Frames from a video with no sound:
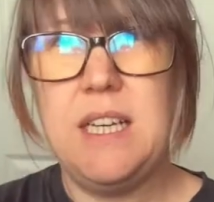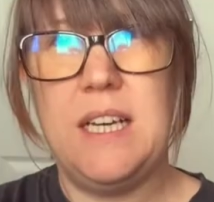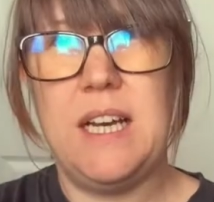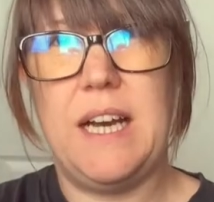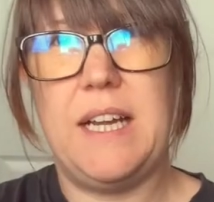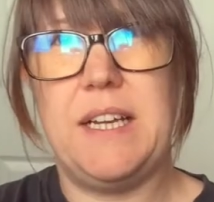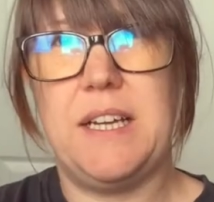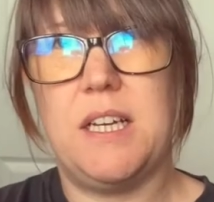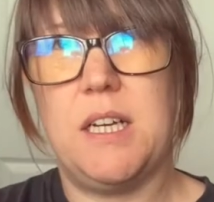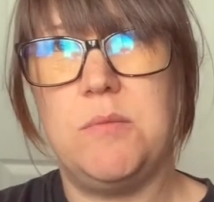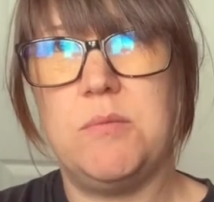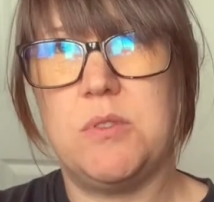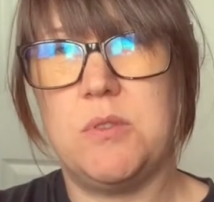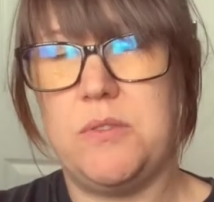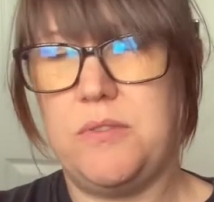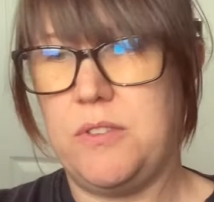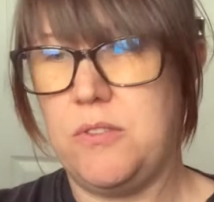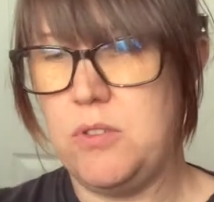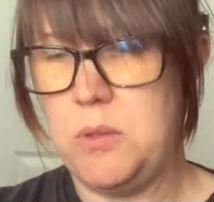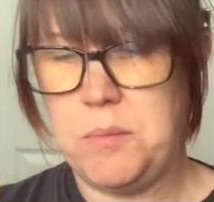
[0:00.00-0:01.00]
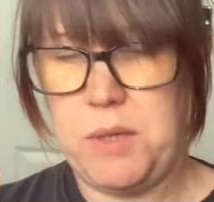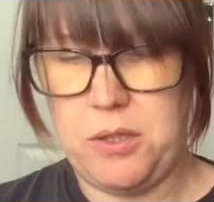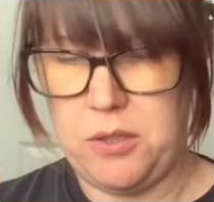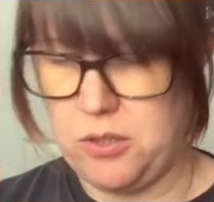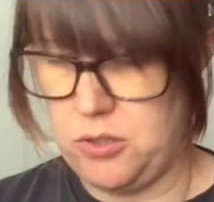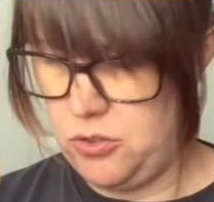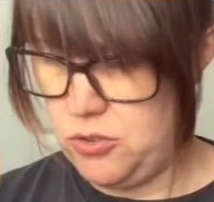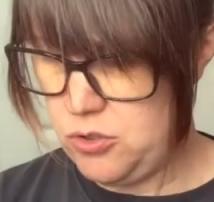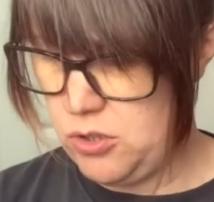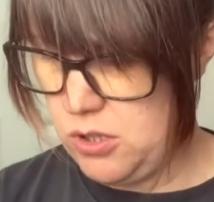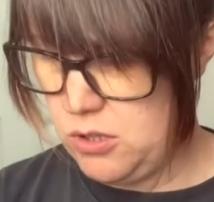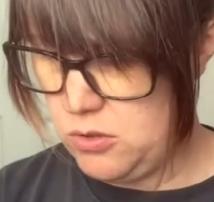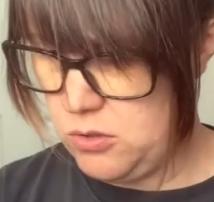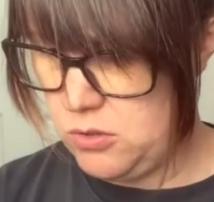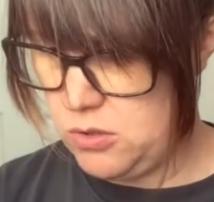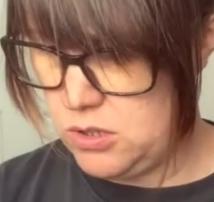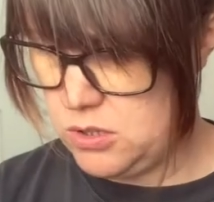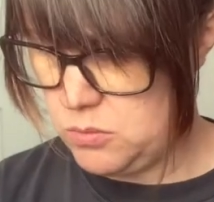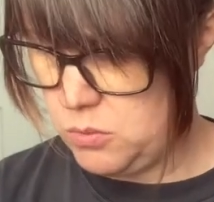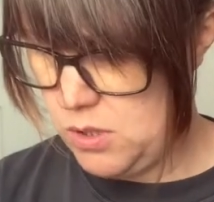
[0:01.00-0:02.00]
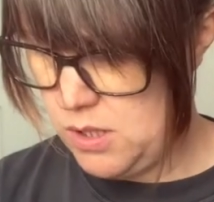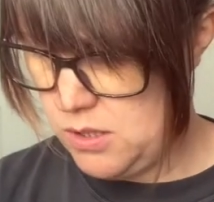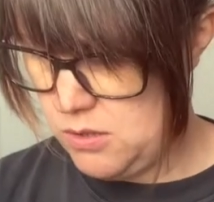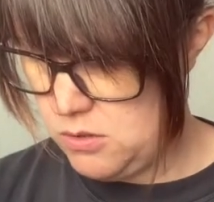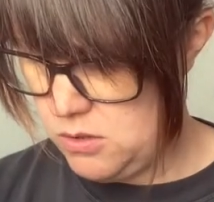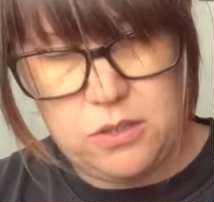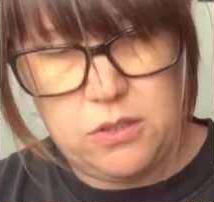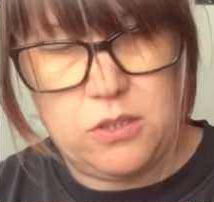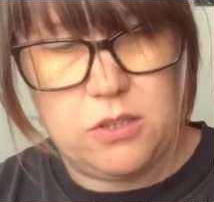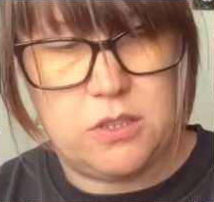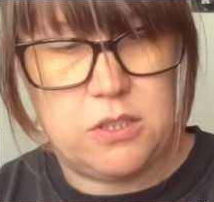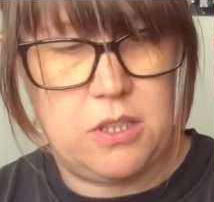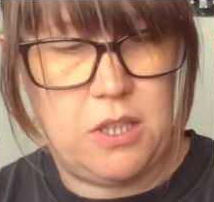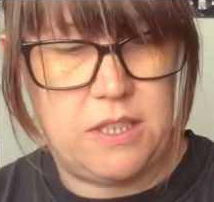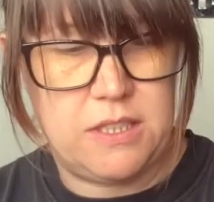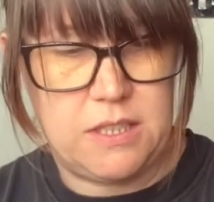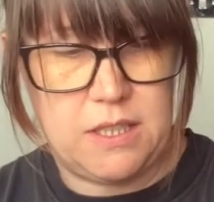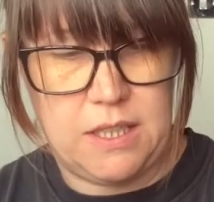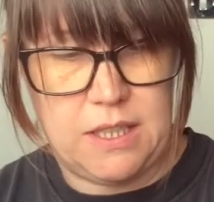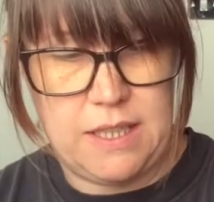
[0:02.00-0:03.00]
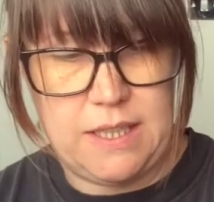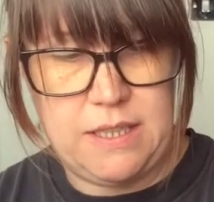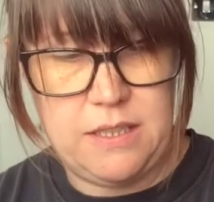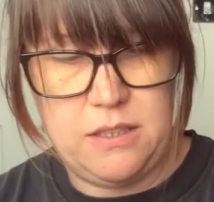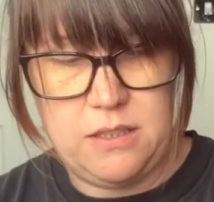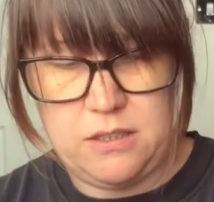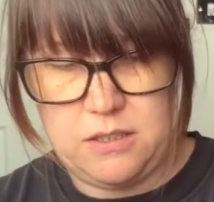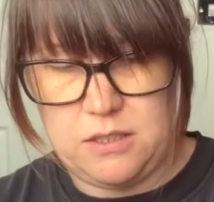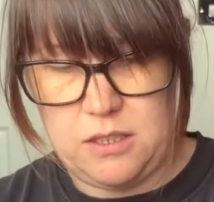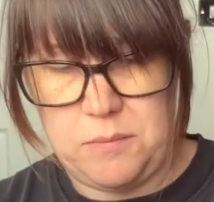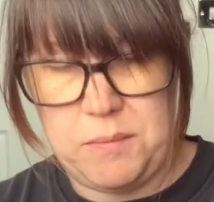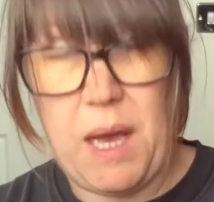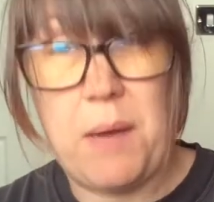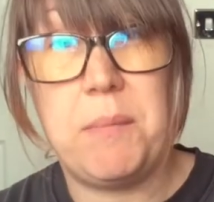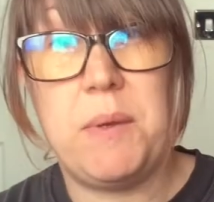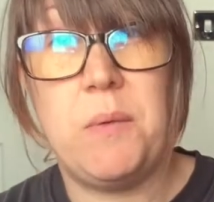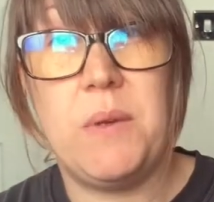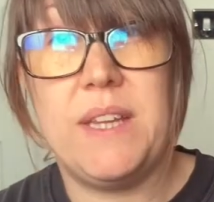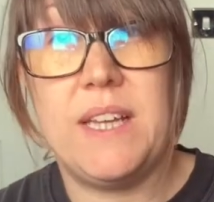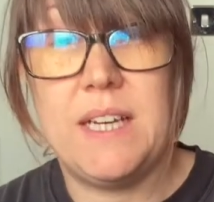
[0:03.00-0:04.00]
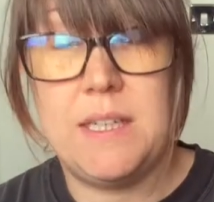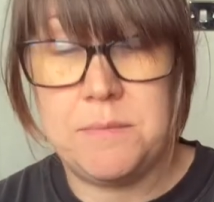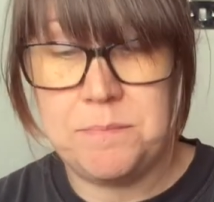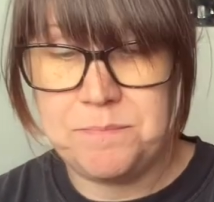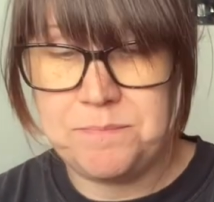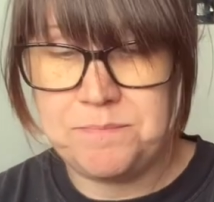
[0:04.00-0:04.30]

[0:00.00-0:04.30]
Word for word: And it comes with the remote control as well. Looks nice and clean, so I'm happy with that.